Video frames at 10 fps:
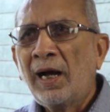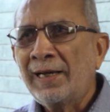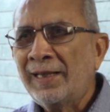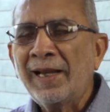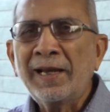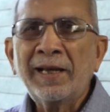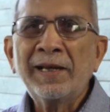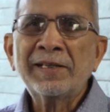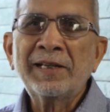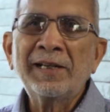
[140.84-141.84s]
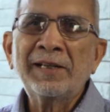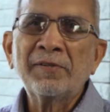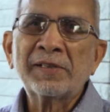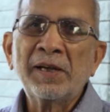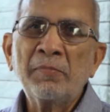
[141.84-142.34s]
I think initially
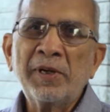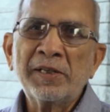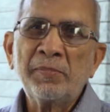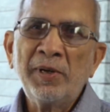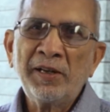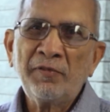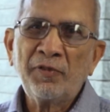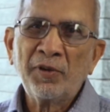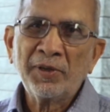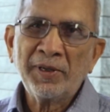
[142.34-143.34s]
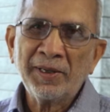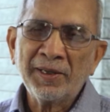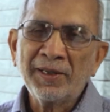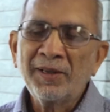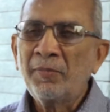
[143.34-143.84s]
there was some disbelief on
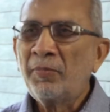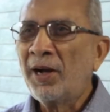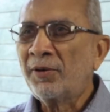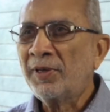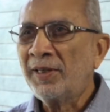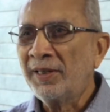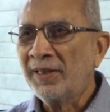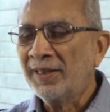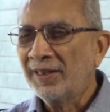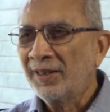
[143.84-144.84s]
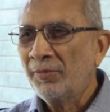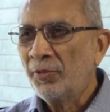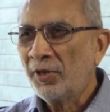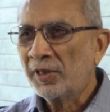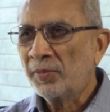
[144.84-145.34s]
the part of the
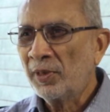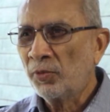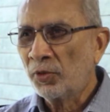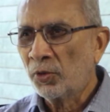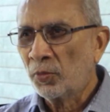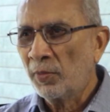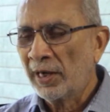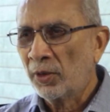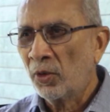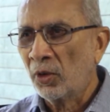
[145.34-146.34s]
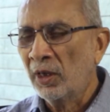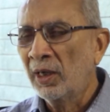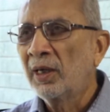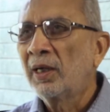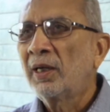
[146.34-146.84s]
policeman who took my
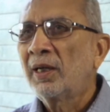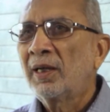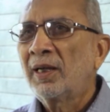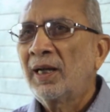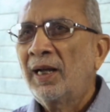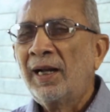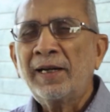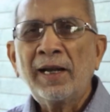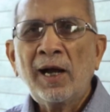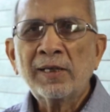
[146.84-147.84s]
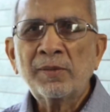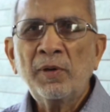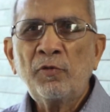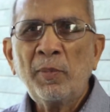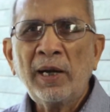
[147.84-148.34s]
call, and he asked
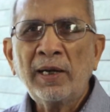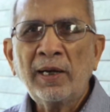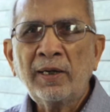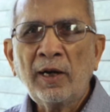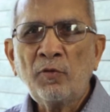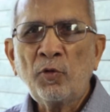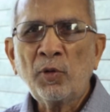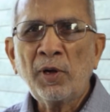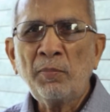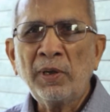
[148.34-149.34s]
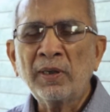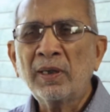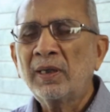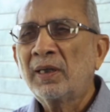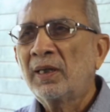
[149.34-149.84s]
me for my telephone number.